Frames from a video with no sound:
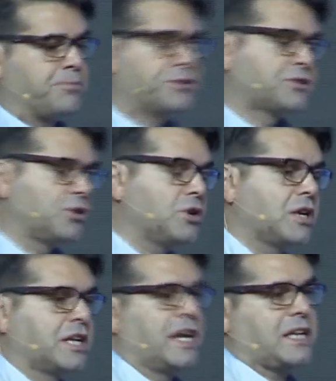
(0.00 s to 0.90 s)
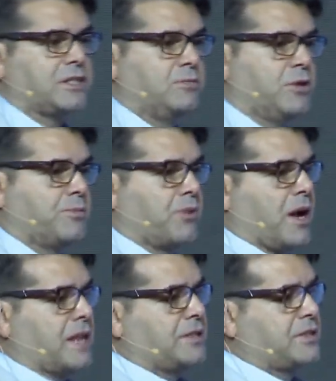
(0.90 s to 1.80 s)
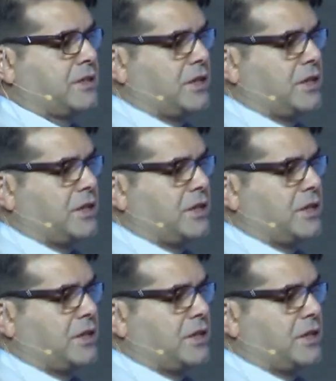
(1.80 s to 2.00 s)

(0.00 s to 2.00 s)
stronger connection with the brand,